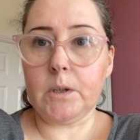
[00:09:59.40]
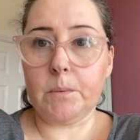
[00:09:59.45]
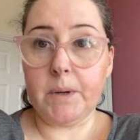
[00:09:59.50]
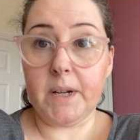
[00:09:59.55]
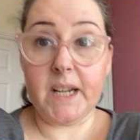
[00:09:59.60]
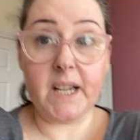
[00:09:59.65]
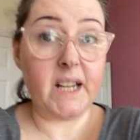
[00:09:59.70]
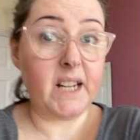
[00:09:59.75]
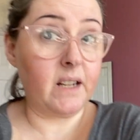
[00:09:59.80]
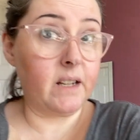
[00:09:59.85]
I'm
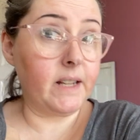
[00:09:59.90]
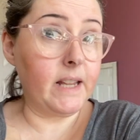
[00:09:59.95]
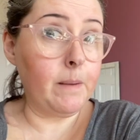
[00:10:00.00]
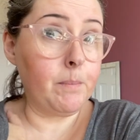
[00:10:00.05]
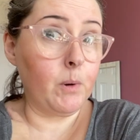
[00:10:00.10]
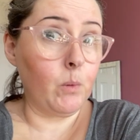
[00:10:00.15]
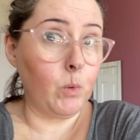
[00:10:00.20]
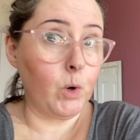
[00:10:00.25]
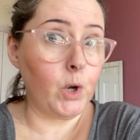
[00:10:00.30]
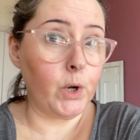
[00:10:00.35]
going to
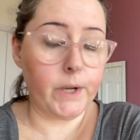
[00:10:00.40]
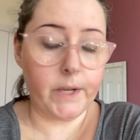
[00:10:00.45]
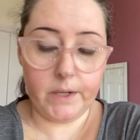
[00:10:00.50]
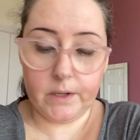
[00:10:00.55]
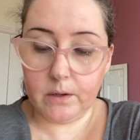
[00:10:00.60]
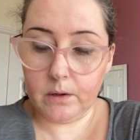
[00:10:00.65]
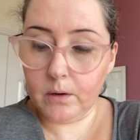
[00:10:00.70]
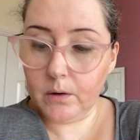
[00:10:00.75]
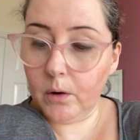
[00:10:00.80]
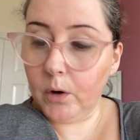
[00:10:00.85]
keep on
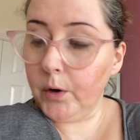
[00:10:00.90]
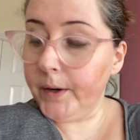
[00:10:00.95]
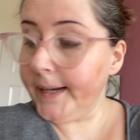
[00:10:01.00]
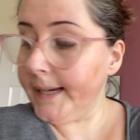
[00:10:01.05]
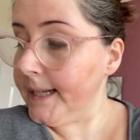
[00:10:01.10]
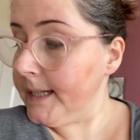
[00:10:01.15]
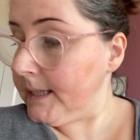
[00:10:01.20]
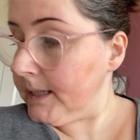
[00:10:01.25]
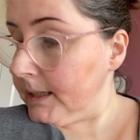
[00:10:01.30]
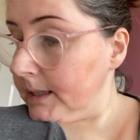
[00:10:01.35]
working on
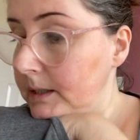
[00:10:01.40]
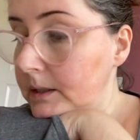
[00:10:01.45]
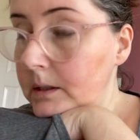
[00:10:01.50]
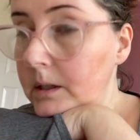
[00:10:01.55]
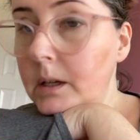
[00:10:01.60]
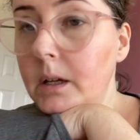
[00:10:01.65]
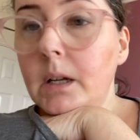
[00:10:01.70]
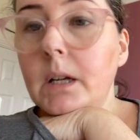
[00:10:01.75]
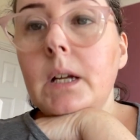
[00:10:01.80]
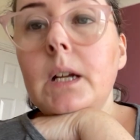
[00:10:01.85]
it
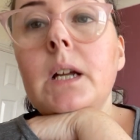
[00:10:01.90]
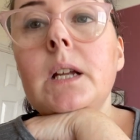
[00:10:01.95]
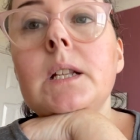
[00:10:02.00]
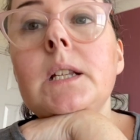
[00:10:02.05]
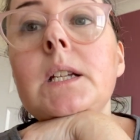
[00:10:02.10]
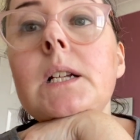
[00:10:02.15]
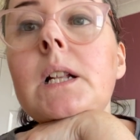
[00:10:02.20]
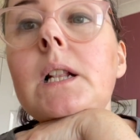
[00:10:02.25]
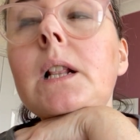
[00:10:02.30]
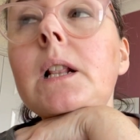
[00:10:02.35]

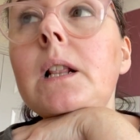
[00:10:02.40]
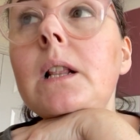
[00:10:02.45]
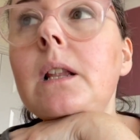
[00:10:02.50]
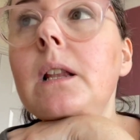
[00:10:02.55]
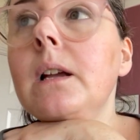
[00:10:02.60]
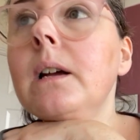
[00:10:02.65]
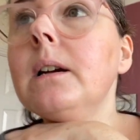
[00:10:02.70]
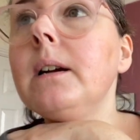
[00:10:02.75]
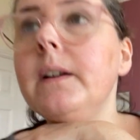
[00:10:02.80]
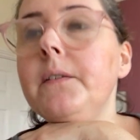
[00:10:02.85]

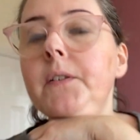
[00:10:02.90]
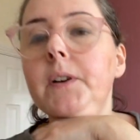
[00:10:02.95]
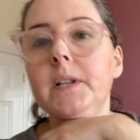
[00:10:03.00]
until I